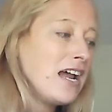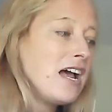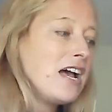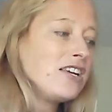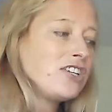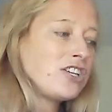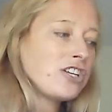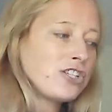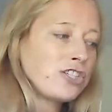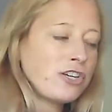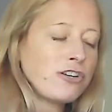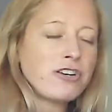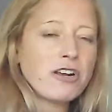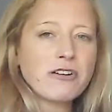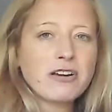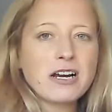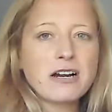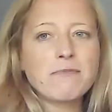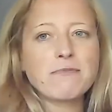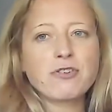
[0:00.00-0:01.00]
just so you don't
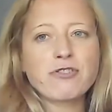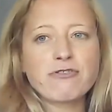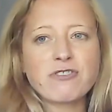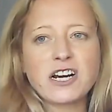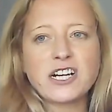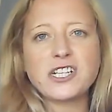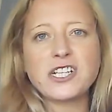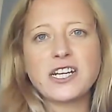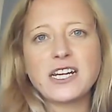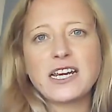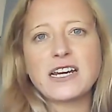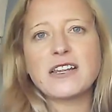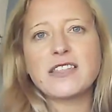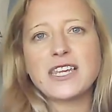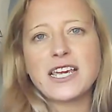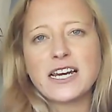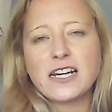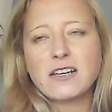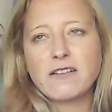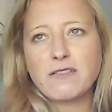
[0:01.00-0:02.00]
come crashing in at
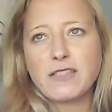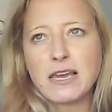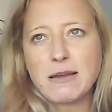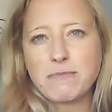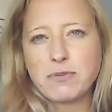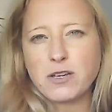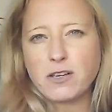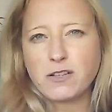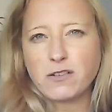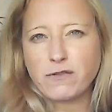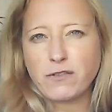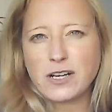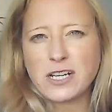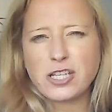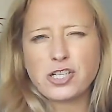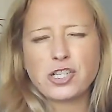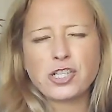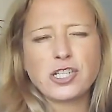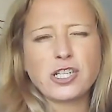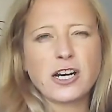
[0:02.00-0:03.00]
the end of there. Beautiful.
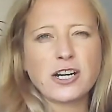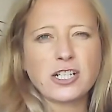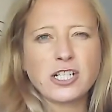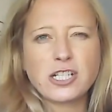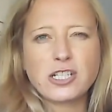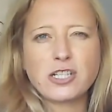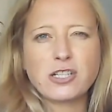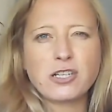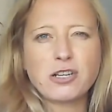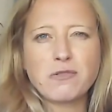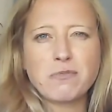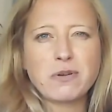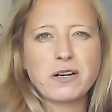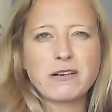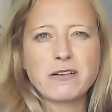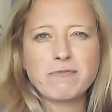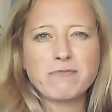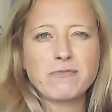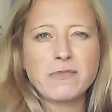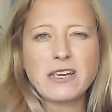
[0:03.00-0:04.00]
It's such a super,
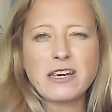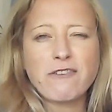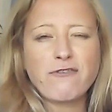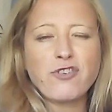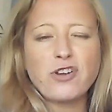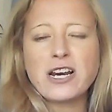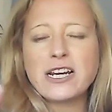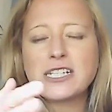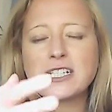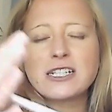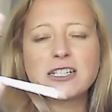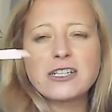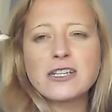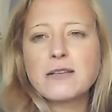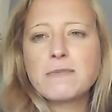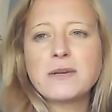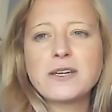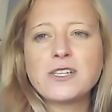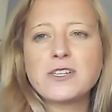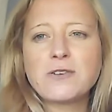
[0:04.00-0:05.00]
if you listen to the
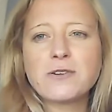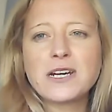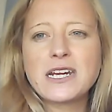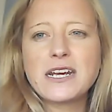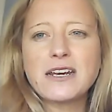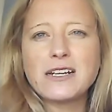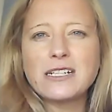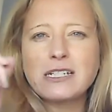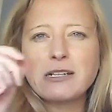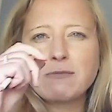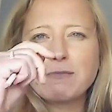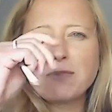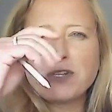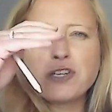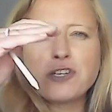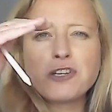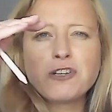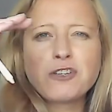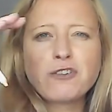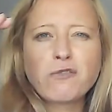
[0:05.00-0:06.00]
piece, you'll hear it's a
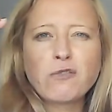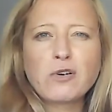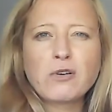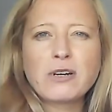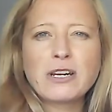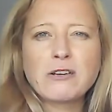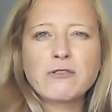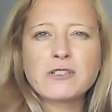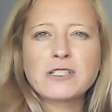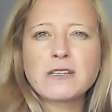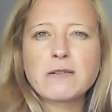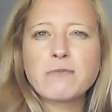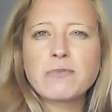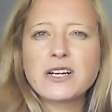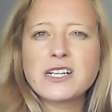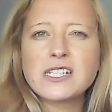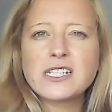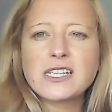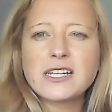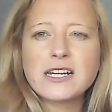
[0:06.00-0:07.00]
beautiful little
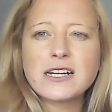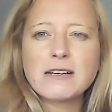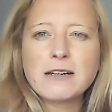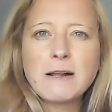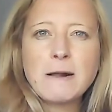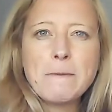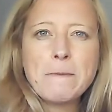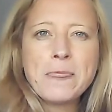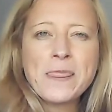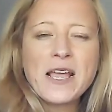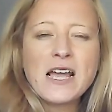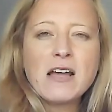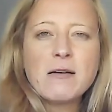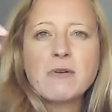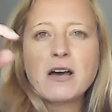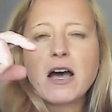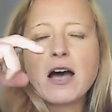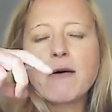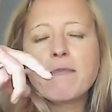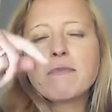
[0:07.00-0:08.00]
simplistic
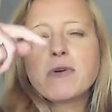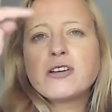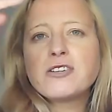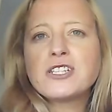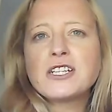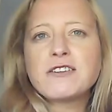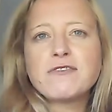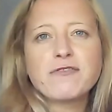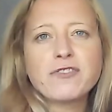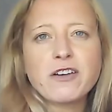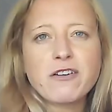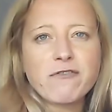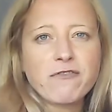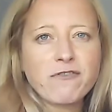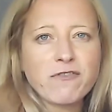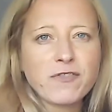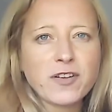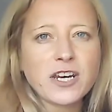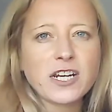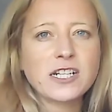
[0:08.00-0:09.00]
motif that
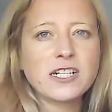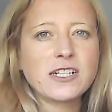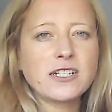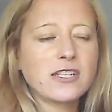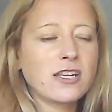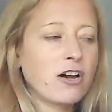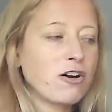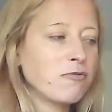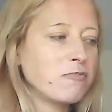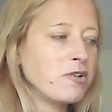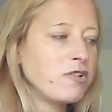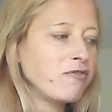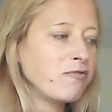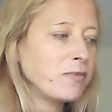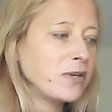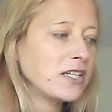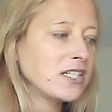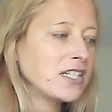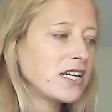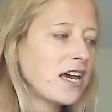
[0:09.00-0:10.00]
finishes the whole
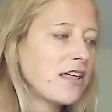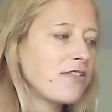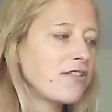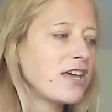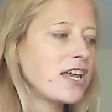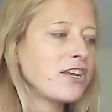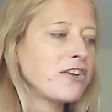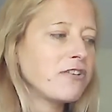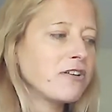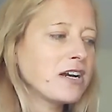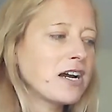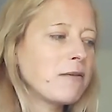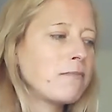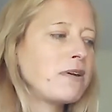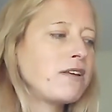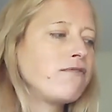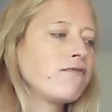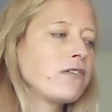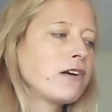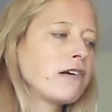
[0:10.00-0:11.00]
movement. And then you come in
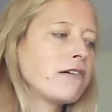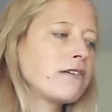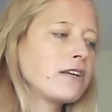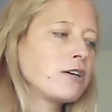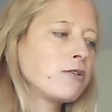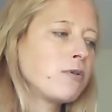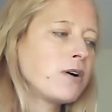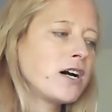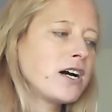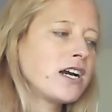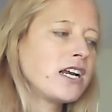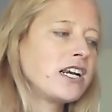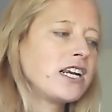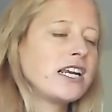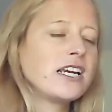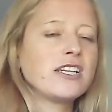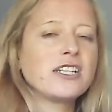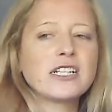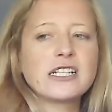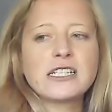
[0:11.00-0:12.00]
very quietly
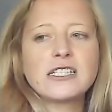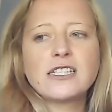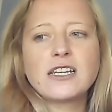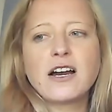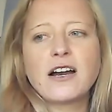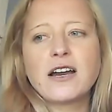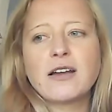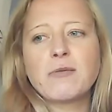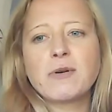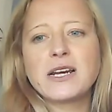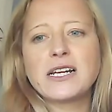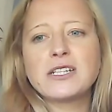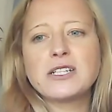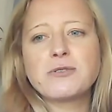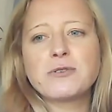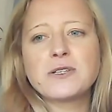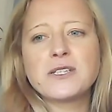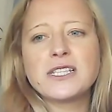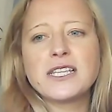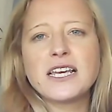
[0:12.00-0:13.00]
and just die away
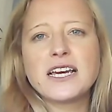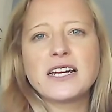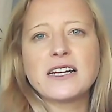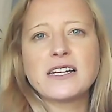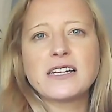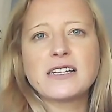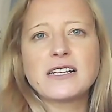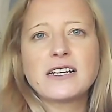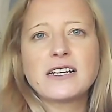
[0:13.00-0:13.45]
towards the end.